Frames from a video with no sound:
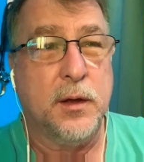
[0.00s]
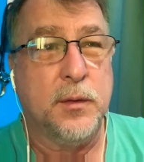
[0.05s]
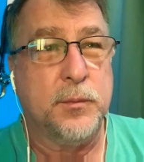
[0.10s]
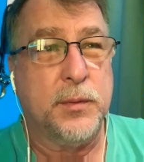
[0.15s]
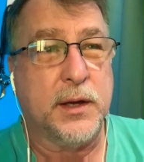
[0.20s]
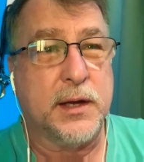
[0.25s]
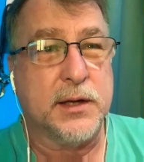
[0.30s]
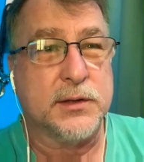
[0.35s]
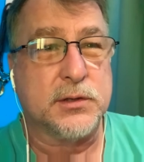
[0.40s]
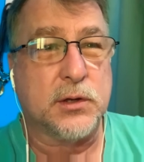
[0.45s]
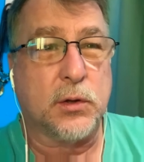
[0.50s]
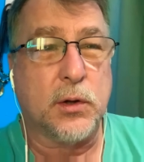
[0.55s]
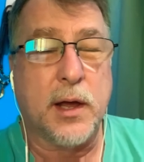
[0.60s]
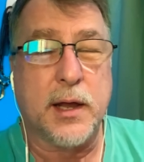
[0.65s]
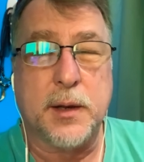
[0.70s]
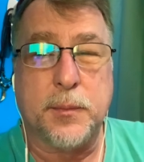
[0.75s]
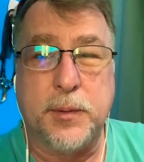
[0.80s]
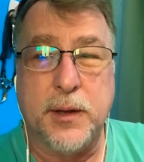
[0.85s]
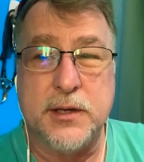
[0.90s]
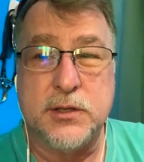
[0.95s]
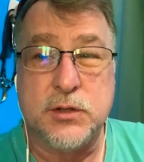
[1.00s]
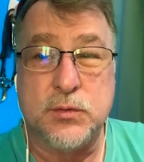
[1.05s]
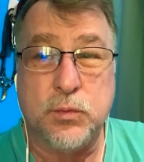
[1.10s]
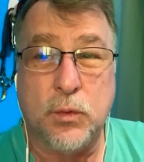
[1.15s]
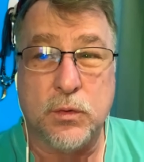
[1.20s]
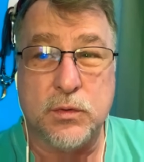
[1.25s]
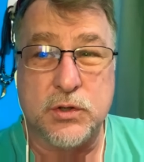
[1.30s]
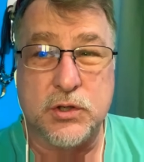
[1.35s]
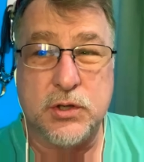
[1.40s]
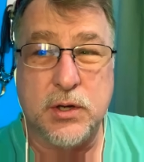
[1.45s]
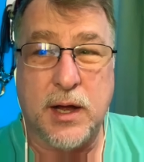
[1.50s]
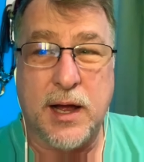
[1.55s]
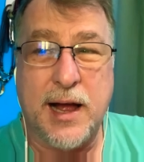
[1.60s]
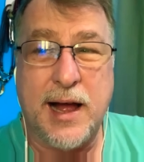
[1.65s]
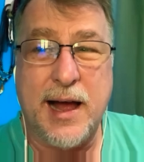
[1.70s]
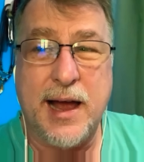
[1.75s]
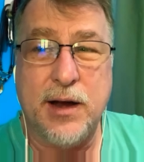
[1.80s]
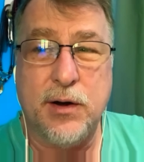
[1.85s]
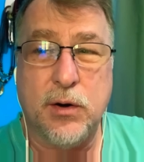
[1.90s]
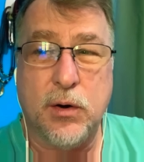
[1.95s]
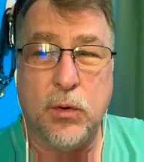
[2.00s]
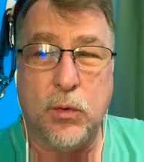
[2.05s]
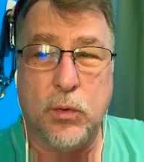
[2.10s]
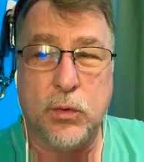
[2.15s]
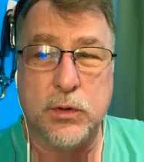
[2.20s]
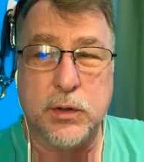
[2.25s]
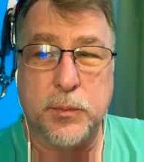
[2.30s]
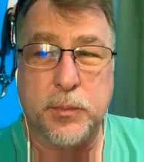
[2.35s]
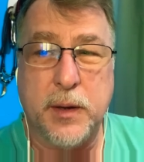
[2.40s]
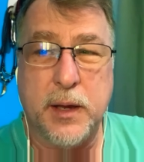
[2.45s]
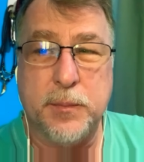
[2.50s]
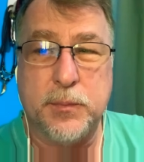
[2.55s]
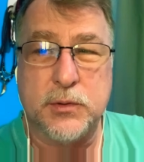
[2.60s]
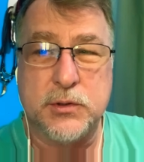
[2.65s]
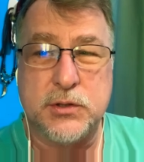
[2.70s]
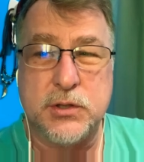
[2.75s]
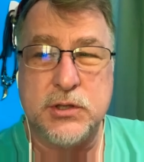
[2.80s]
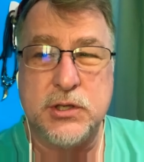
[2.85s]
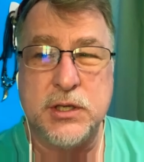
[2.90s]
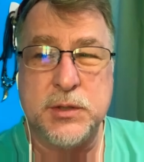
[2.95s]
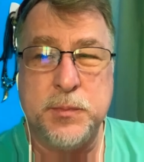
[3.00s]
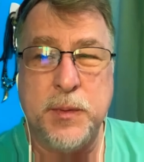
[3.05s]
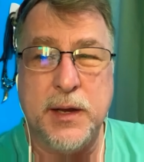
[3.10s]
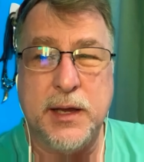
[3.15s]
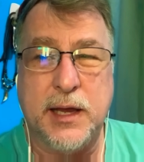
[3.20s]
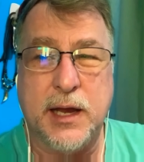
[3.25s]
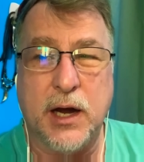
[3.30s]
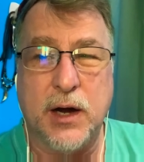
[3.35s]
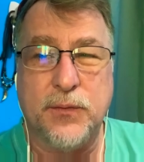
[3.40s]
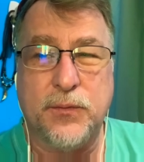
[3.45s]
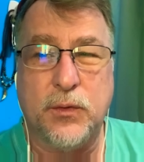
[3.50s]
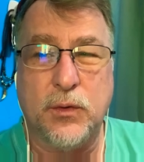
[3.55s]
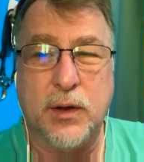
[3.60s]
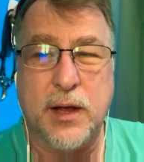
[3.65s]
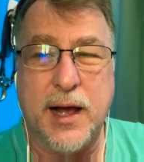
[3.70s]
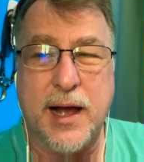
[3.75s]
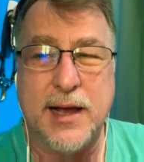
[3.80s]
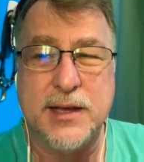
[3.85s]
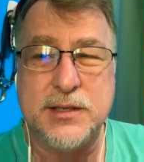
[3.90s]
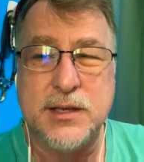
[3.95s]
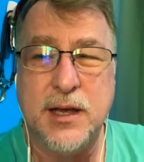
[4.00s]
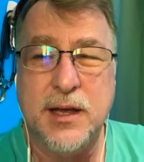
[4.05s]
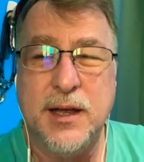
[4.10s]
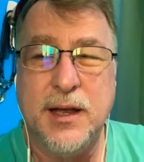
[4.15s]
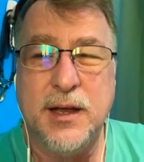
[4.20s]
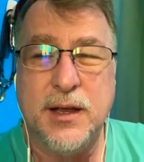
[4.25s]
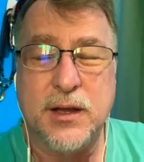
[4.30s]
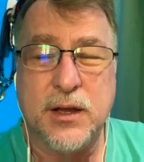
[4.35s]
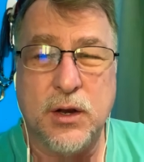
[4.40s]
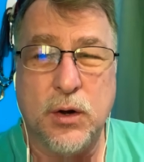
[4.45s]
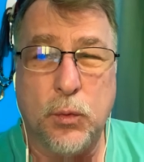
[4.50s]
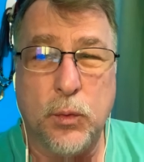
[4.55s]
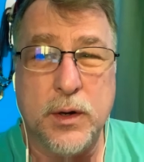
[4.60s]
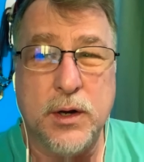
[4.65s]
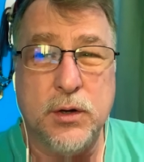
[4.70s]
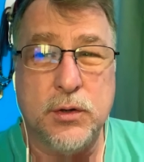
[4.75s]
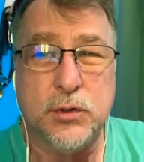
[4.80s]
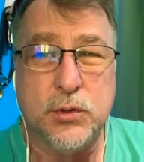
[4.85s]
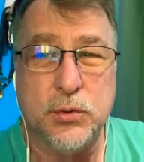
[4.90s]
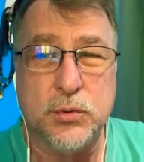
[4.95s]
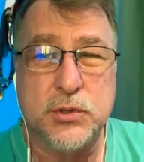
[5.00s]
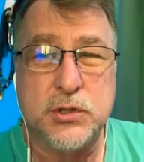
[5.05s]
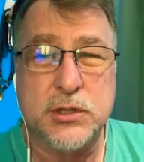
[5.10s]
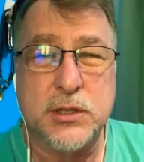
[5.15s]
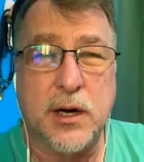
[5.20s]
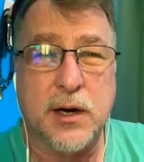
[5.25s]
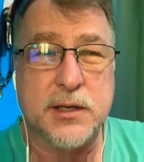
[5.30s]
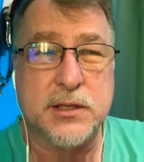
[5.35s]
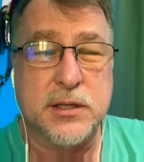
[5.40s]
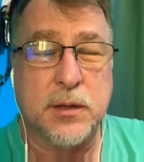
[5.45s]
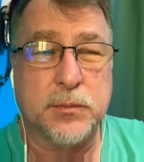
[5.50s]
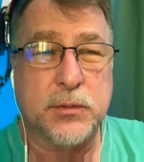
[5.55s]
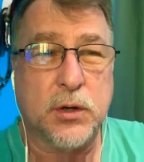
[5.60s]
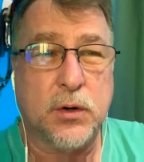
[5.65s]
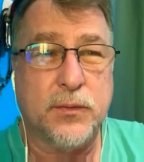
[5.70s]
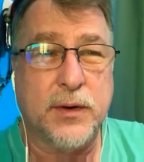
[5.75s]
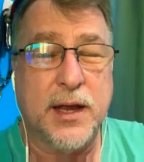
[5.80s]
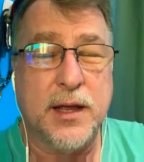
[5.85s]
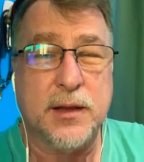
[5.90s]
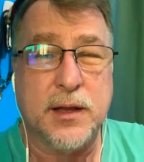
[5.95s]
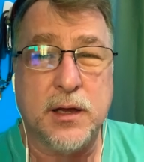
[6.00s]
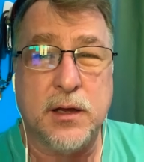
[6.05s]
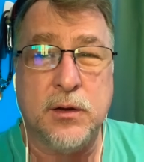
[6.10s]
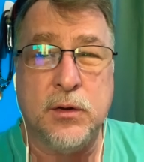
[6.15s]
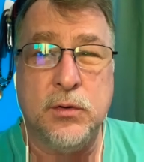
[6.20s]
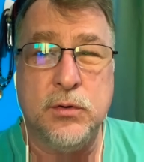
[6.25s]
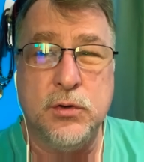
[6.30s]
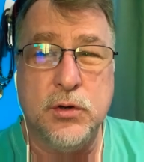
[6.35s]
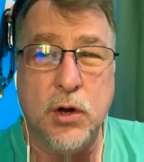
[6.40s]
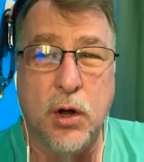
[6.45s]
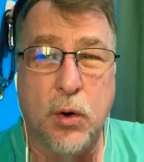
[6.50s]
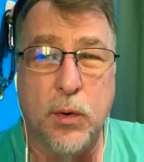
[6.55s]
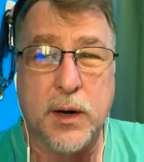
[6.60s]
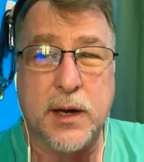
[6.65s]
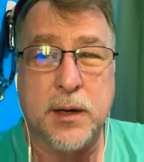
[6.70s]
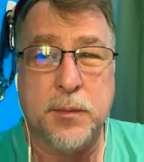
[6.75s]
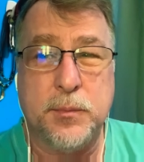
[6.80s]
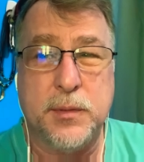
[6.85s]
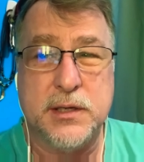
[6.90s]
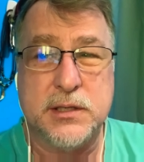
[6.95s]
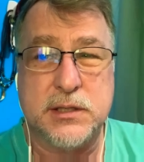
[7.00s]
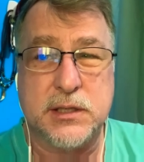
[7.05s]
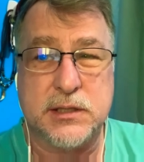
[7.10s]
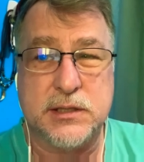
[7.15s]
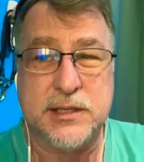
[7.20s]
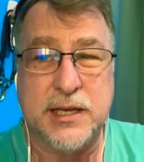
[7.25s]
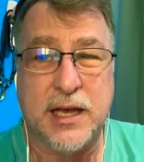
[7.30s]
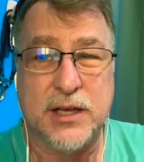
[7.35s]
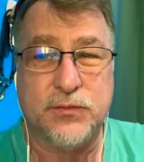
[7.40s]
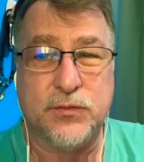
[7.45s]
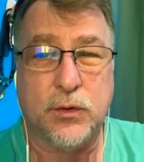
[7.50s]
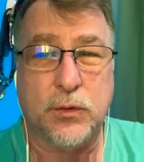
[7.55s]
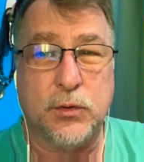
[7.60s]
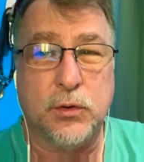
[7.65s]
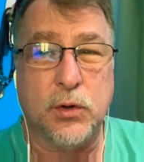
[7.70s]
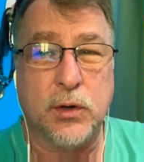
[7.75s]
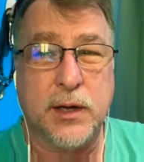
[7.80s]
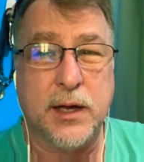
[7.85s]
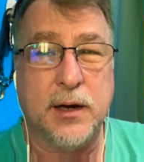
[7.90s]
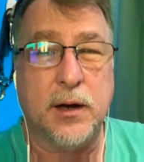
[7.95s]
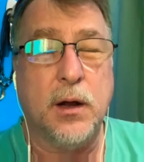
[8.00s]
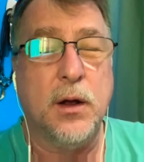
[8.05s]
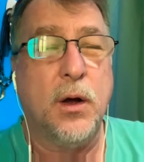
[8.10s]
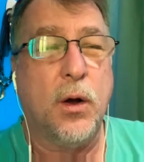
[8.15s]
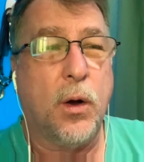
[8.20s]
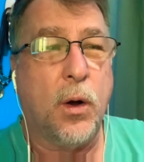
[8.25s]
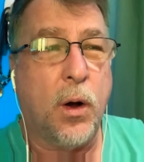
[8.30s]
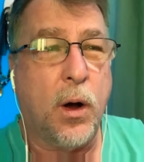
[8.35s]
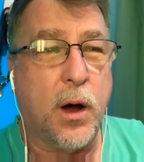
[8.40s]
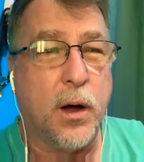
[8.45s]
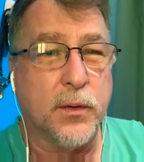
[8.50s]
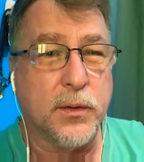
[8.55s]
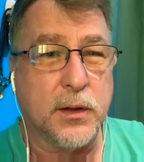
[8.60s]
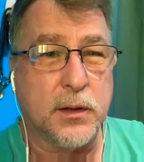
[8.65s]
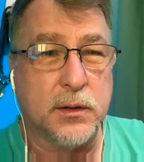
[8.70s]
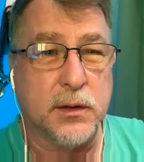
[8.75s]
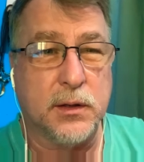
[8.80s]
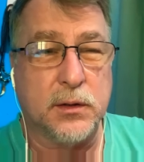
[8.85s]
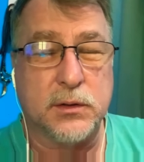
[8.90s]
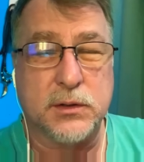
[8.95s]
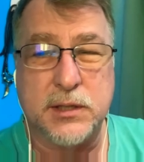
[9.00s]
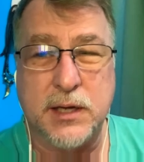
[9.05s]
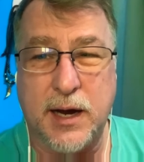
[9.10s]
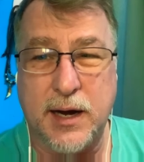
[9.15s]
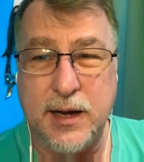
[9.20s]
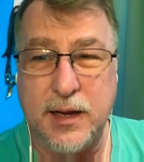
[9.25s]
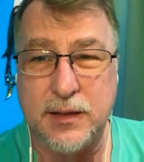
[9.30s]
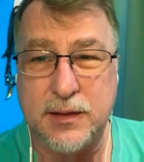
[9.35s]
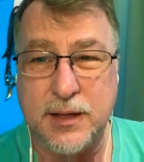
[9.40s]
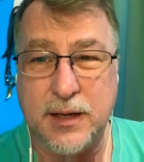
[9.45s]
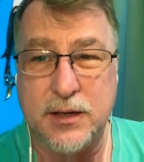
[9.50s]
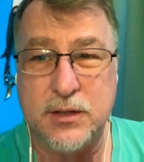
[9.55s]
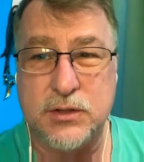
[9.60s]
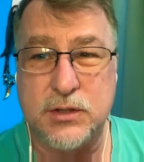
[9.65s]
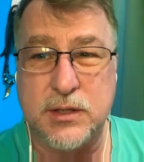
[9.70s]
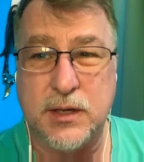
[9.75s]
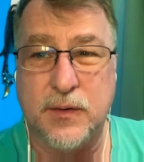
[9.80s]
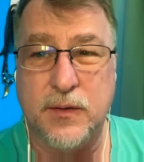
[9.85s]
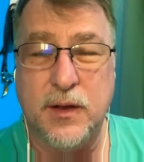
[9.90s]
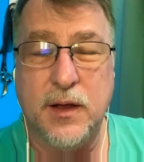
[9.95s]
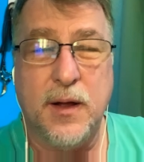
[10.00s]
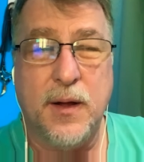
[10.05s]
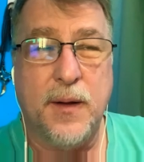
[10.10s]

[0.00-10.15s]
because a lot of the places won't hire older people. So just be careful, guys, when you do start something over here that it can be successful. Look at all the little tiny things that,